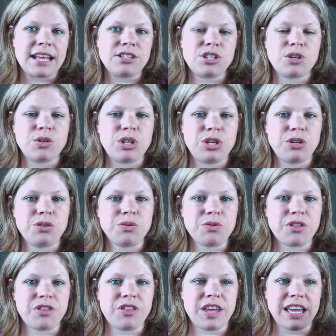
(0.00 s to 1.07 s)
And so
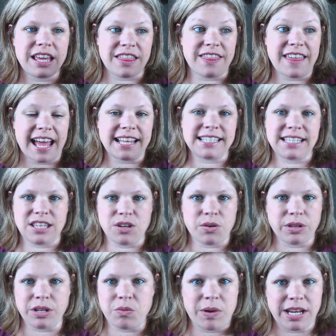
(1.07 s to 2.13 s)
you think that's
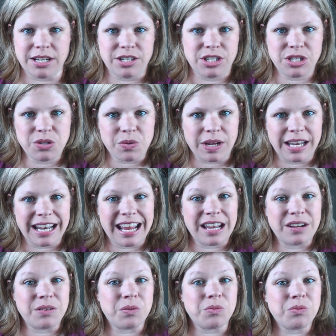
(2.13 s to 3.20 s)
the only way to do it,
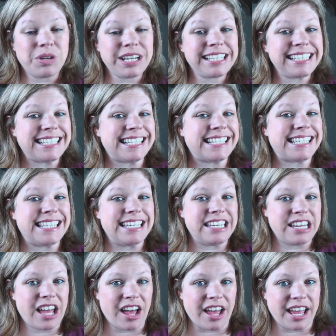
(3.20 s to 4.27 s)
and really it's
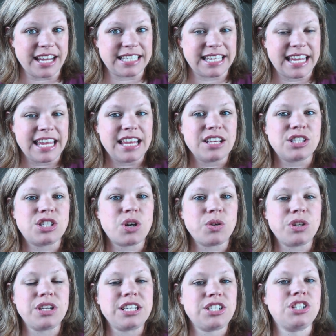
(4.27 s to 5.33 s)
not.
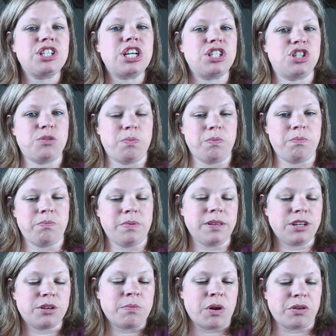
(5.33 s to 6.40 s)
So you need to change your,
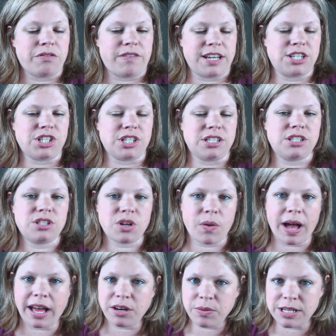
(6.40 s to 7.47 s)
your motivation.
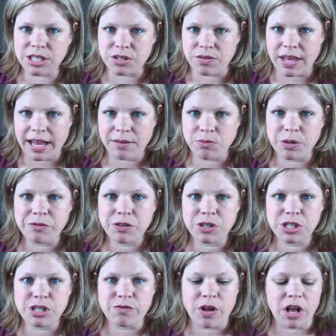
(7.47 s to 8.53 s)
So, how do we do that? Well,
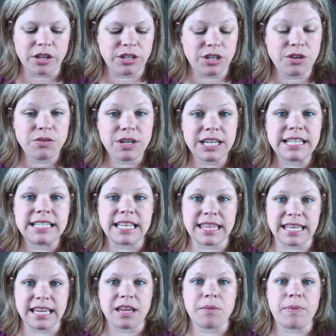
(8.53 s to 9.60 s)
first of all, you need
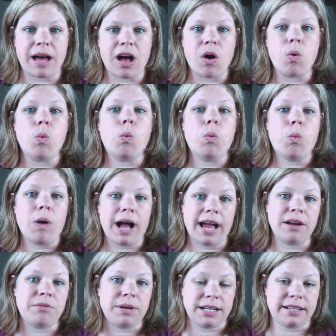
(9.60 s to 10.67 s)
to think about
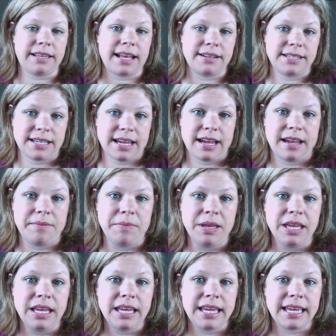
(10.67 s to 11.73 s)
why read aloud
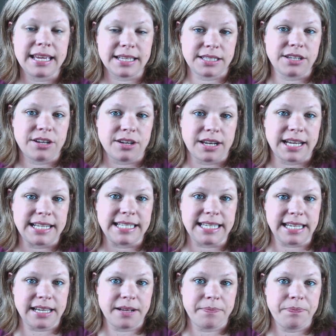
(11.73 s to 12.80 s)
time is a good
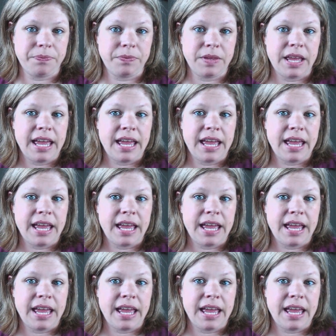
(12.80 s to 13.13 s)
idea.